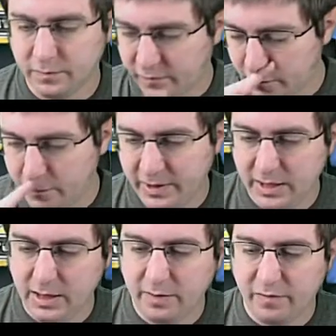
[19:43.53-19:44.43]
to the
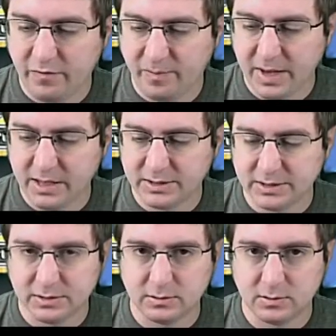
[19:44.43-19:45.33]
inn
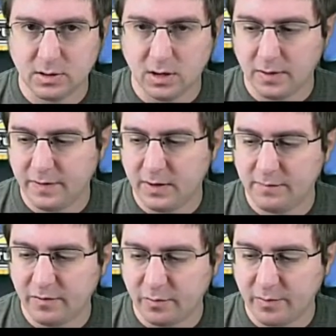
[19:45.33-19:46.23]
space on the
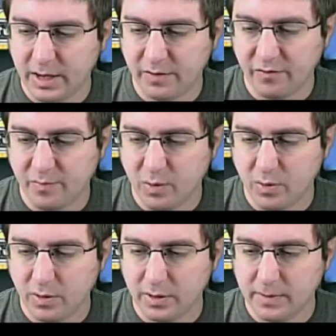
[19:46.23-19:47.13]
Invisible Man's
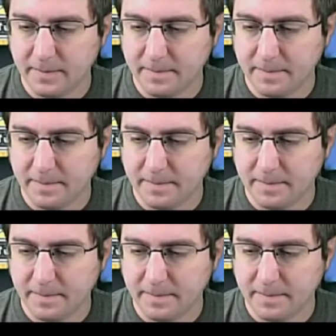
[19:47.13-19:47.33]
board.